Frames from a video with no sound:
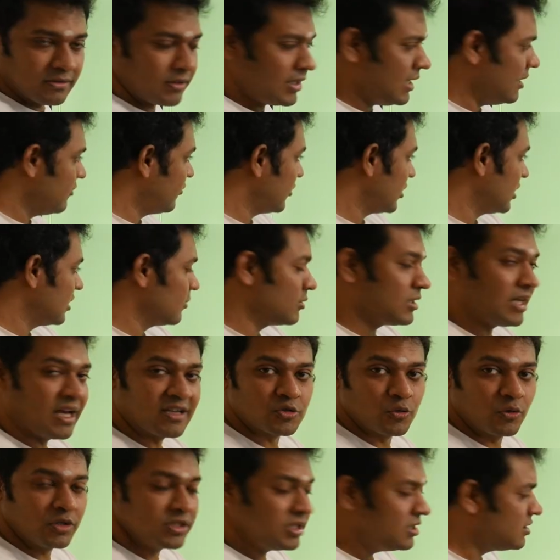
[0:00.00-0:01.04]
Okay, for example, last
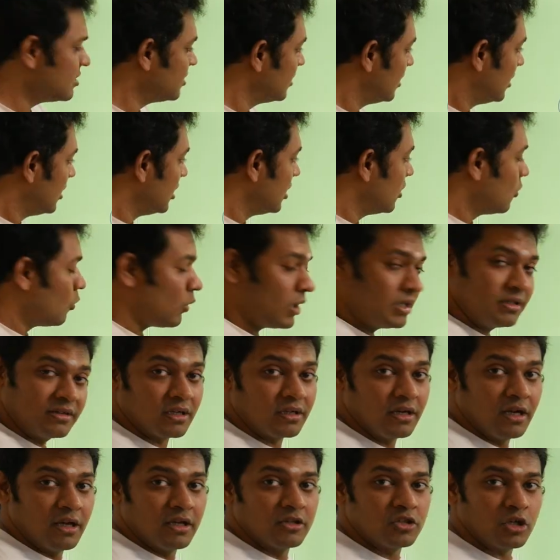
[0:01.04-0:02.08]
two digits,
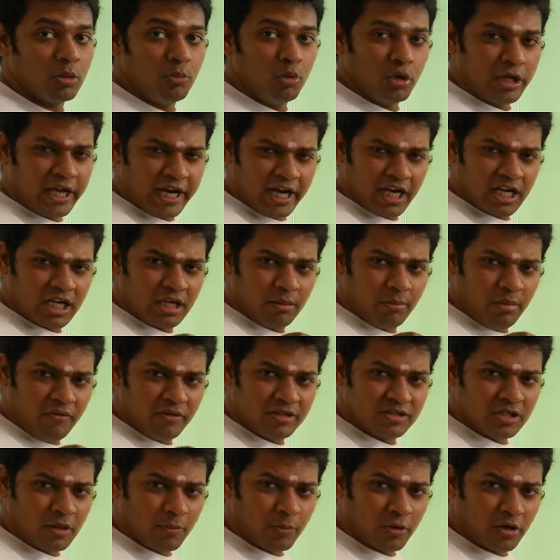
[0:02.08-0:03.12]
1/3. So I'm looking at a number which
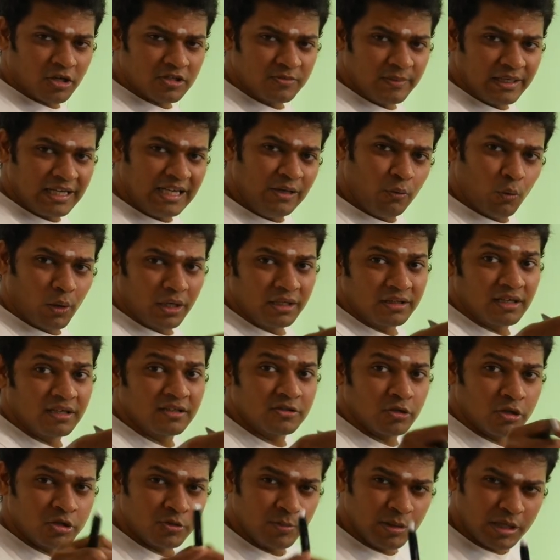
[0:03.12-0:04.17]
is approximately 1/3.
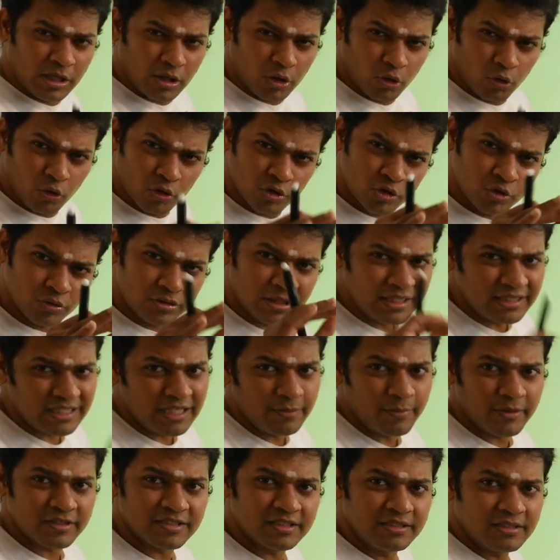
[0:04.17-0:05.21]
So it should be close to
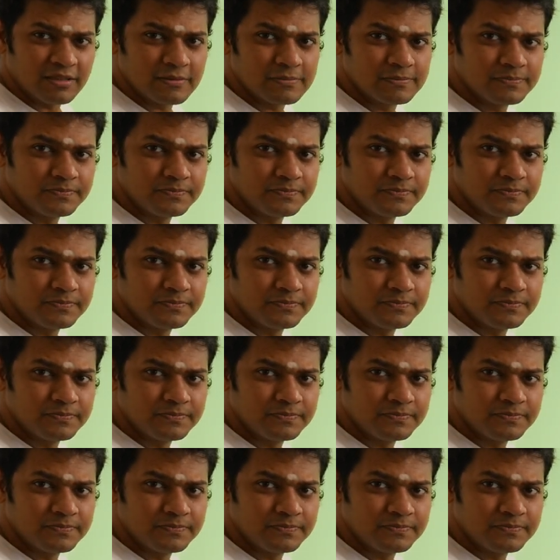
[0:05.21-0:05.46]
33%.